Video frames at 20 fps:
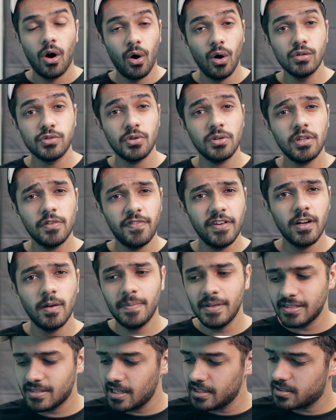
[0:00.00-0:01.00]
Also, the
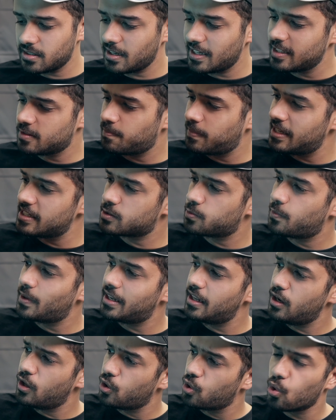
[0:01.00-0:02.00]
fingerprint sensor is placed
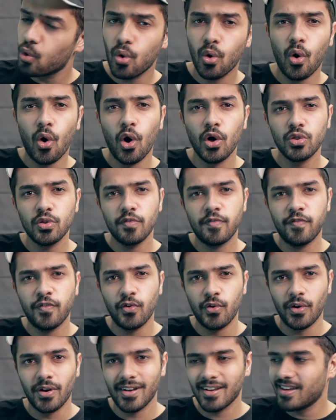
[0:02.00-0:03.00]
very low on the
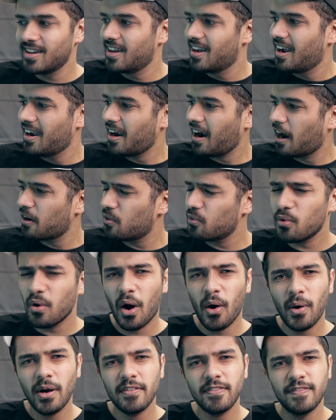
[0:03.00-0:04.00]
phone. I don't know
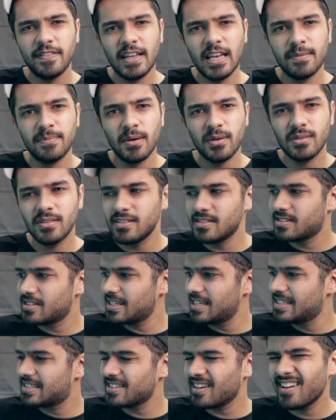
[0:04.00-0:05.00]
how I feel about
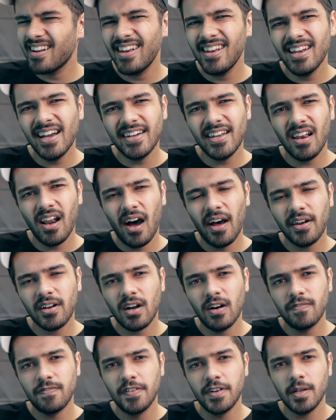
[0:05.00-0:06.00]
this, it's a little
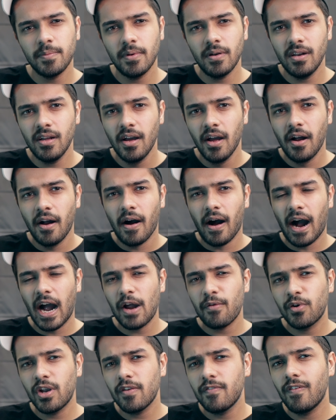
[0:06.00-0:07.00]
uncomfortable.
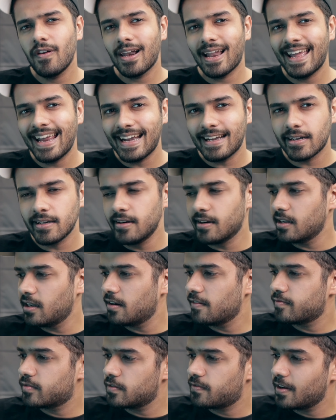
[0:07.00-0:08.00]
I would have liked it
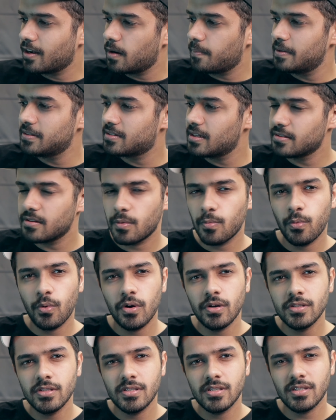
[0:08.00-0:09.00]
if the fingerprint sensor
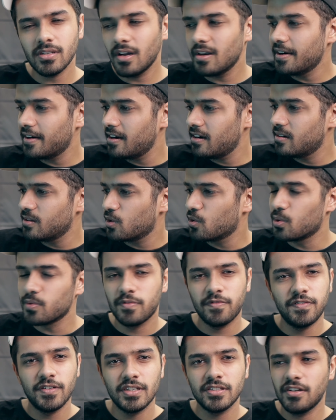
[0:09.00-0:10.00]
was a little, you know,
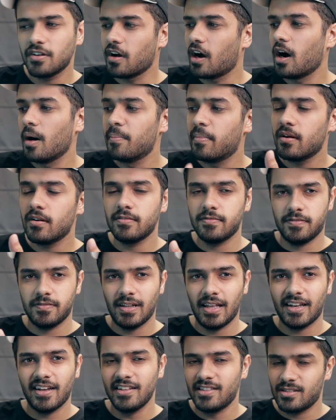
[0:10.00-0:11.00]
further above,
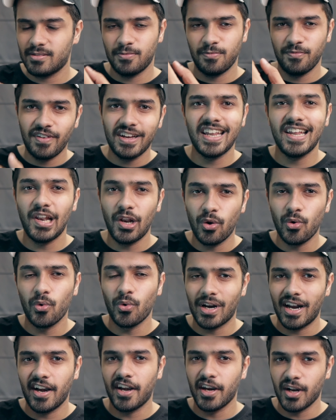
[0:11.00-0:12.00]
like it's very low
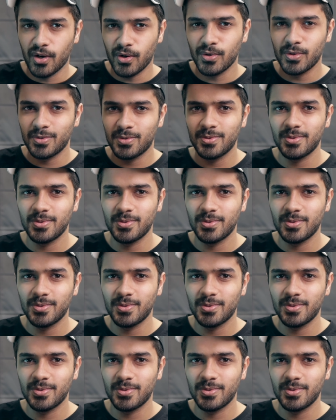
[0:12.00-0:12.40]
right now.